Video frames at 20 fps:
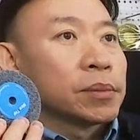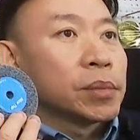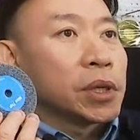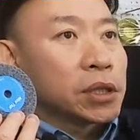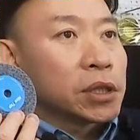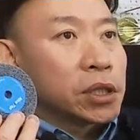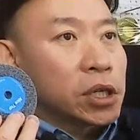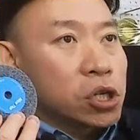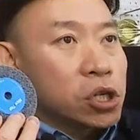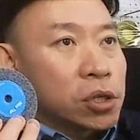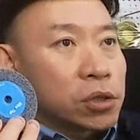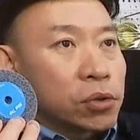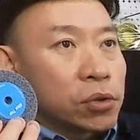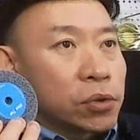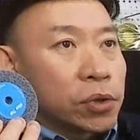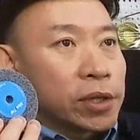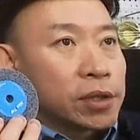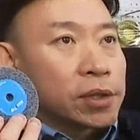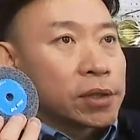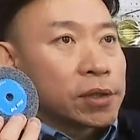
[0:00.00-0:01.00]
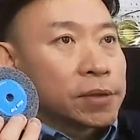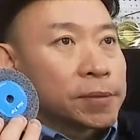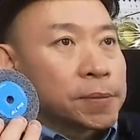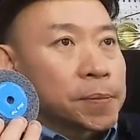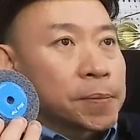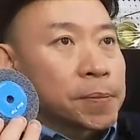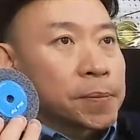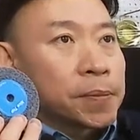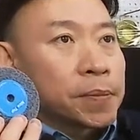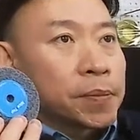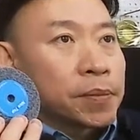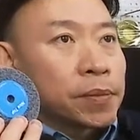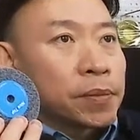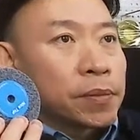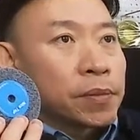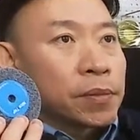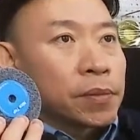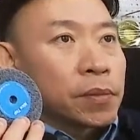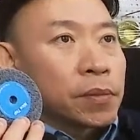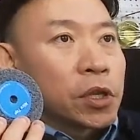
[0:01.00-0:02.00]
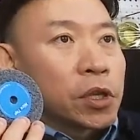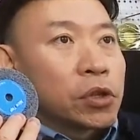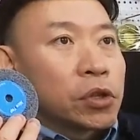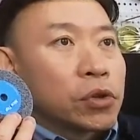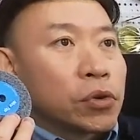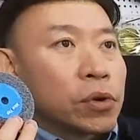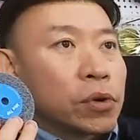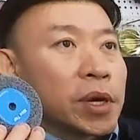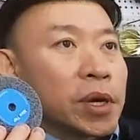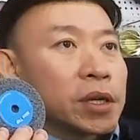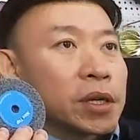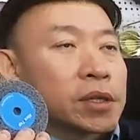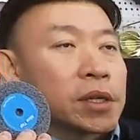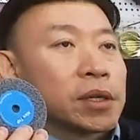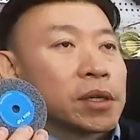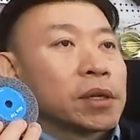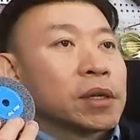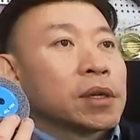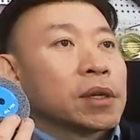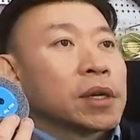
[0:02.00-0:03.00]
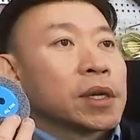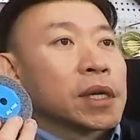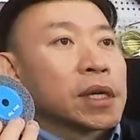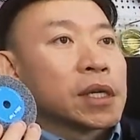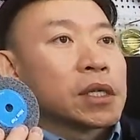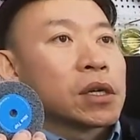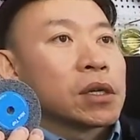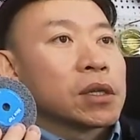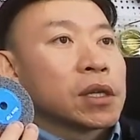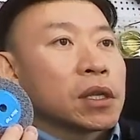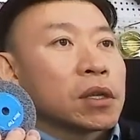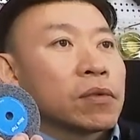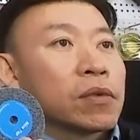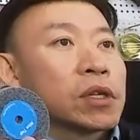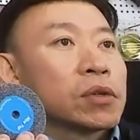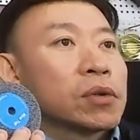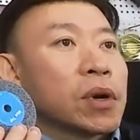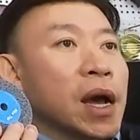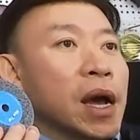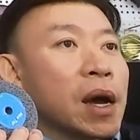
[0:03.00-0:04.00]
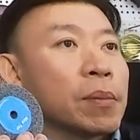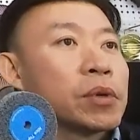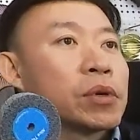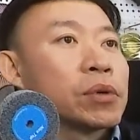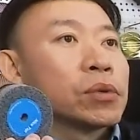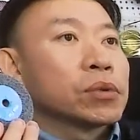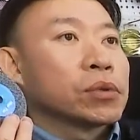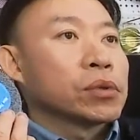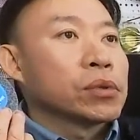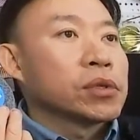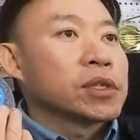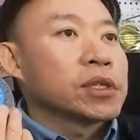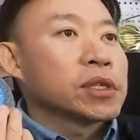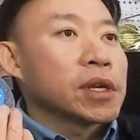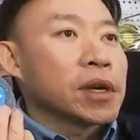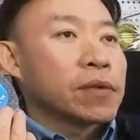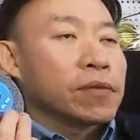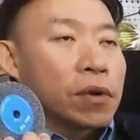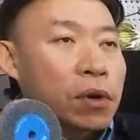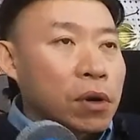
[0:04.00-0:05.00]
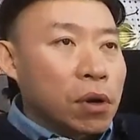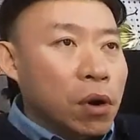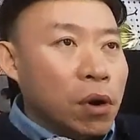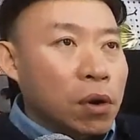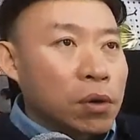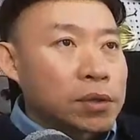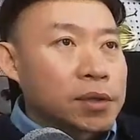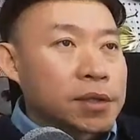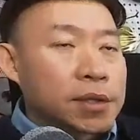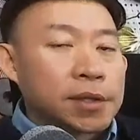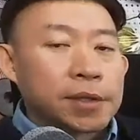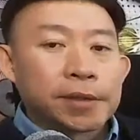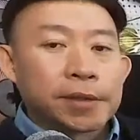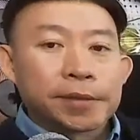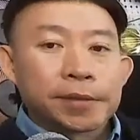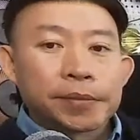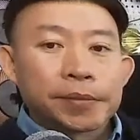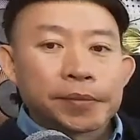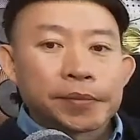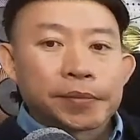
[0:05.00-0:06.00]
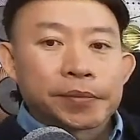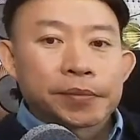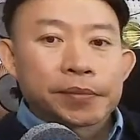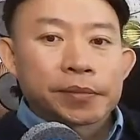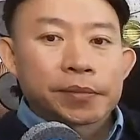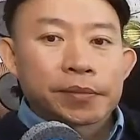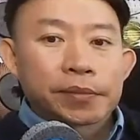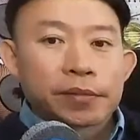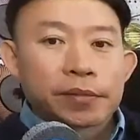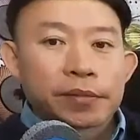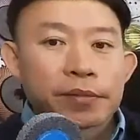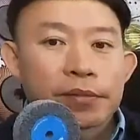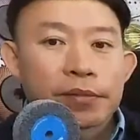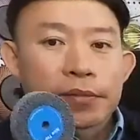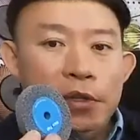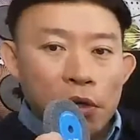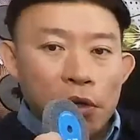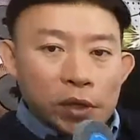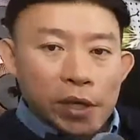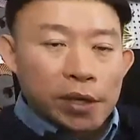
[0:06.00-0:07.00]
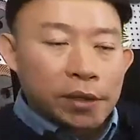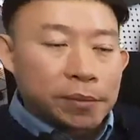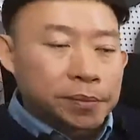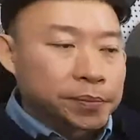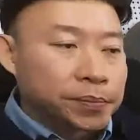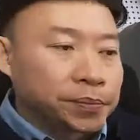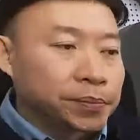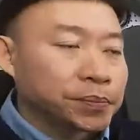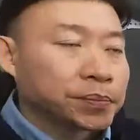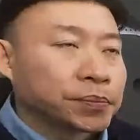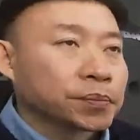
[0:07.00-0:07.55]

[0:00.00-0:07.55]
Pay attention to it. The durability is another way to help you to save cost. Okay?